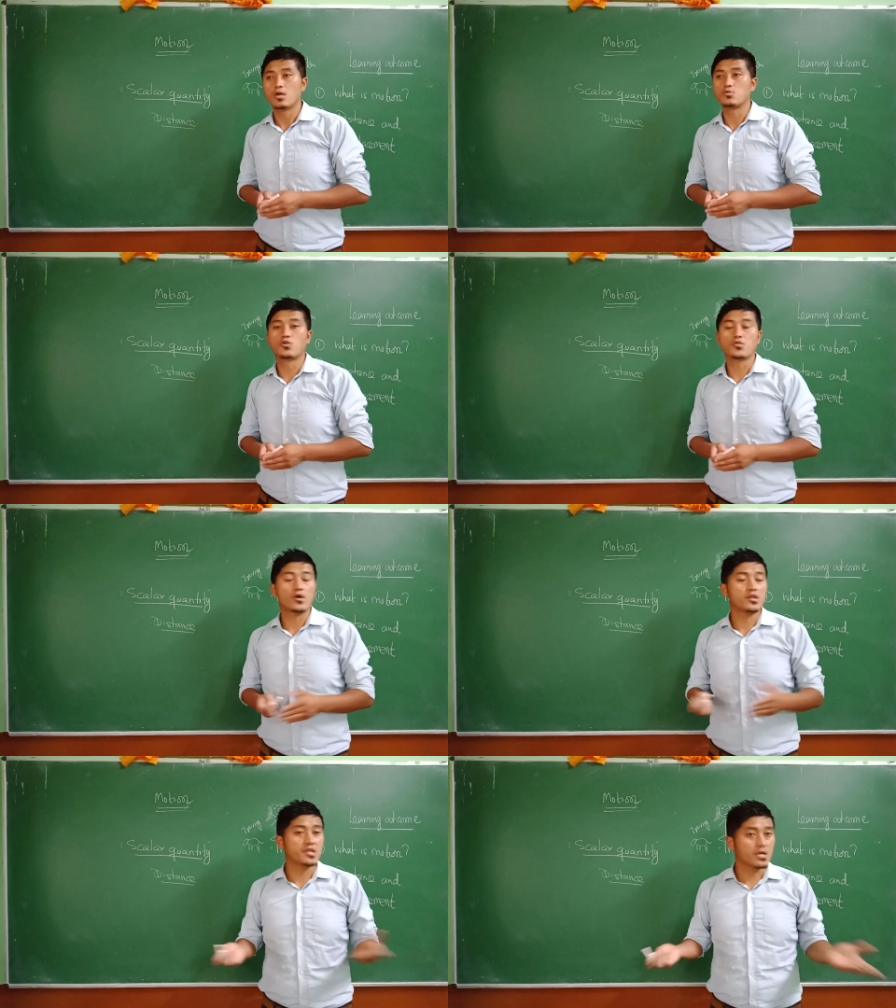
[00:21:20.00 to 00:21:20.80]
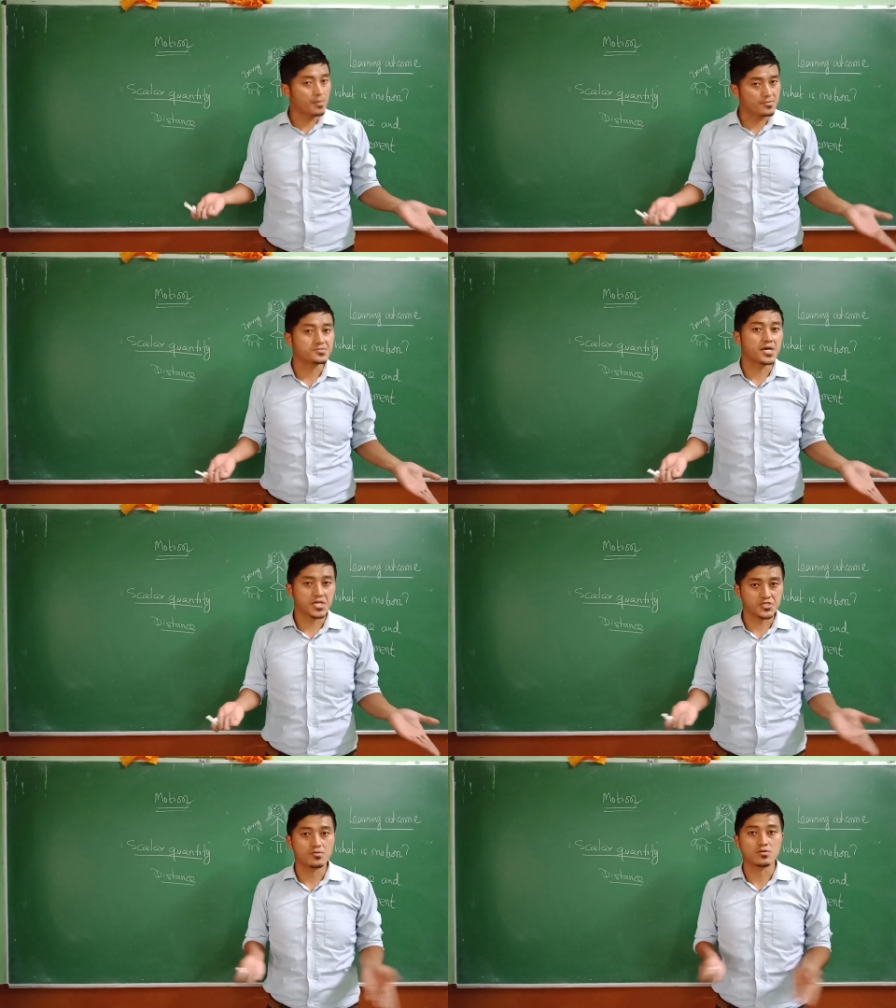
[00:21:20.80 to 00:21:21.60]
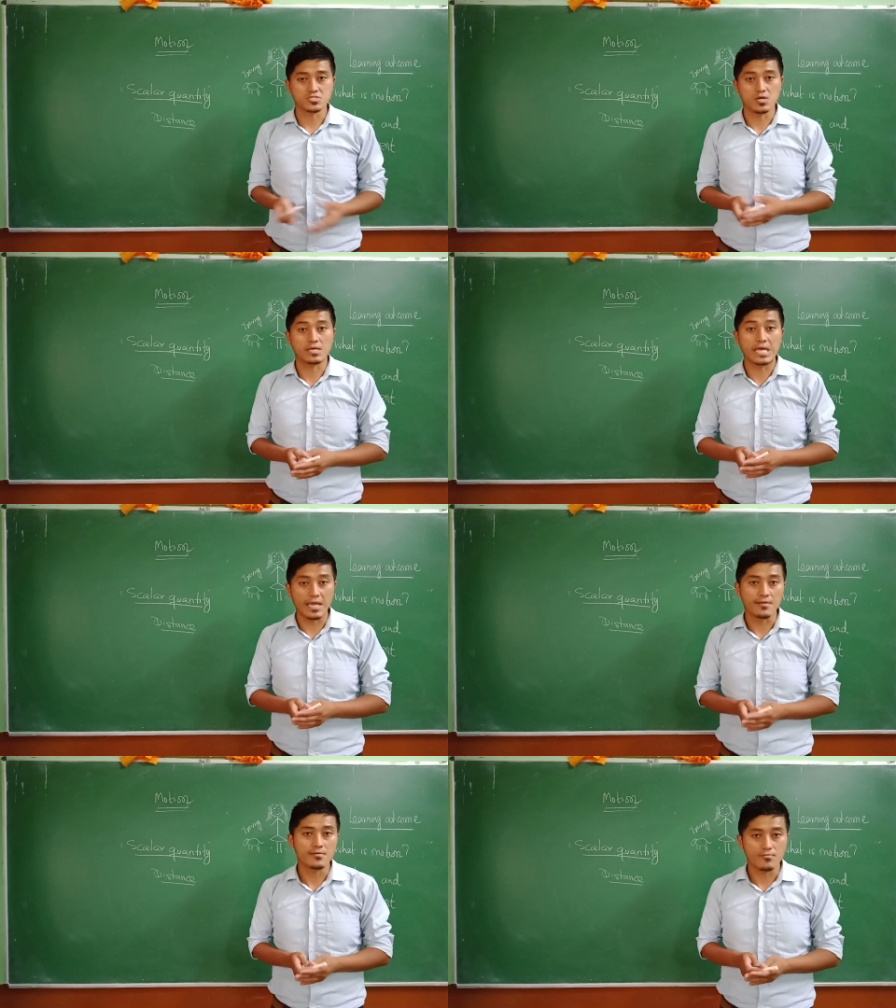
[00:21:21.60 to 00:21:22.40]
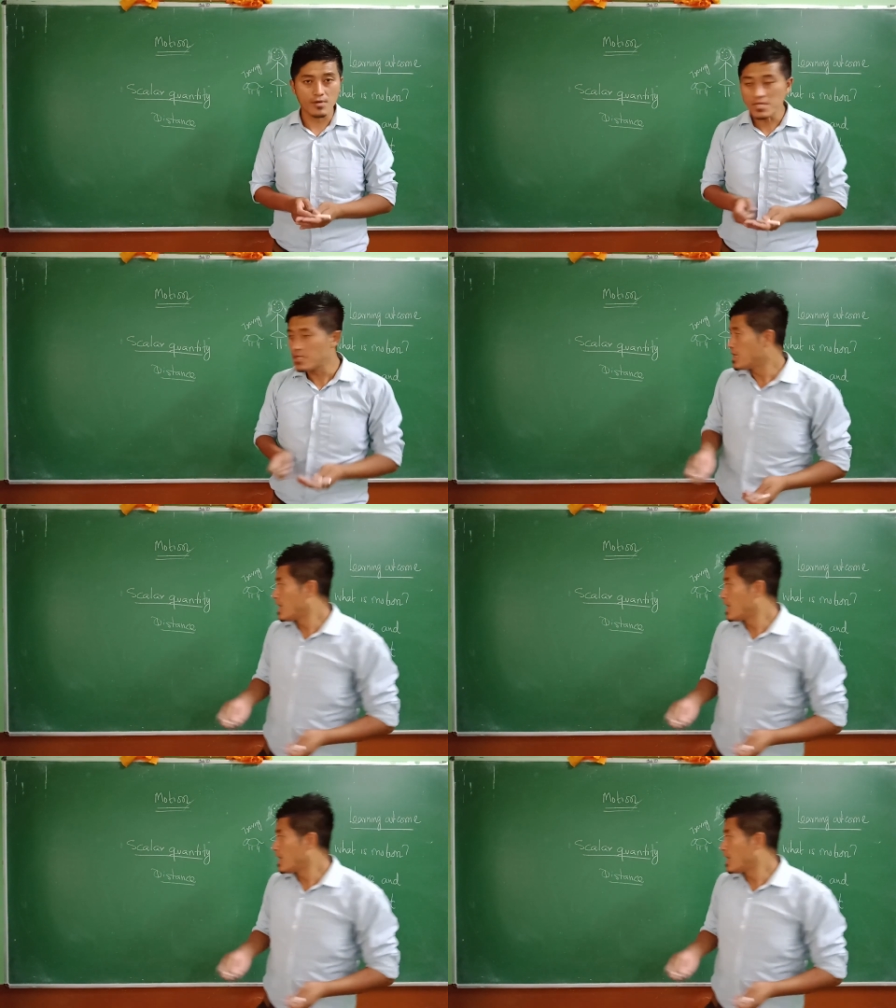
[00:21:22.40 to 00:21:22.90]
You don't know anything about the direction also again, right?